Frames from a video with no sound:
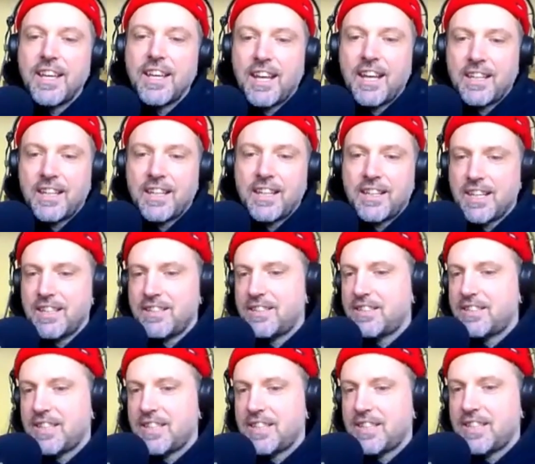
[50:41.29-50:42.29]
And he
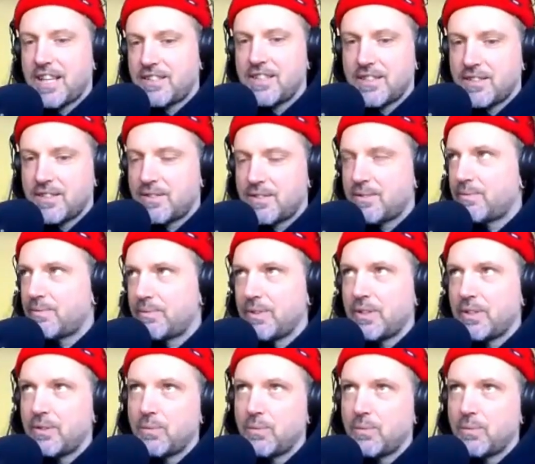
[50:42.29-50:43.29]
says this,
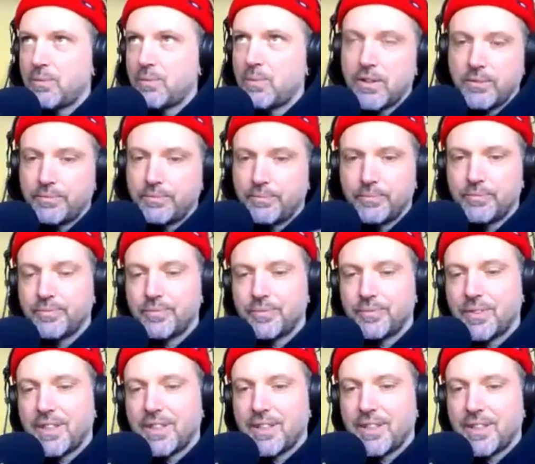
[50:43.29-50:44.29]
well,
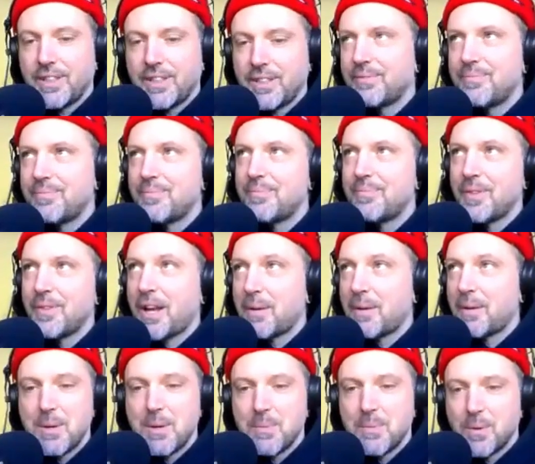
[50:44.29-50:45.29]
a lot
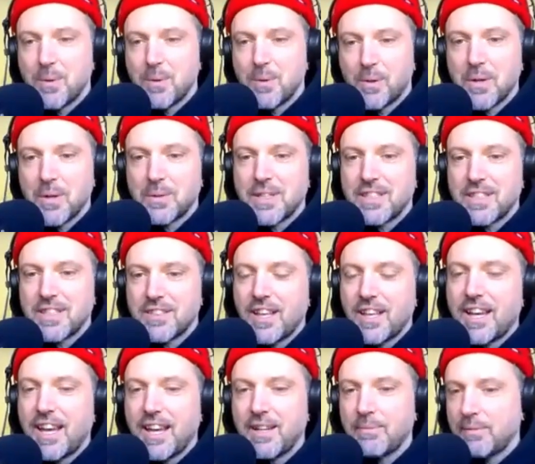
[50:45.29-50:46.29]
of people quote this
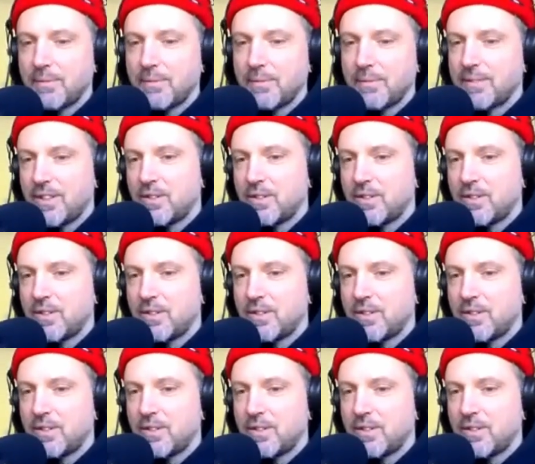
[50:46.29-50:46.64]
line,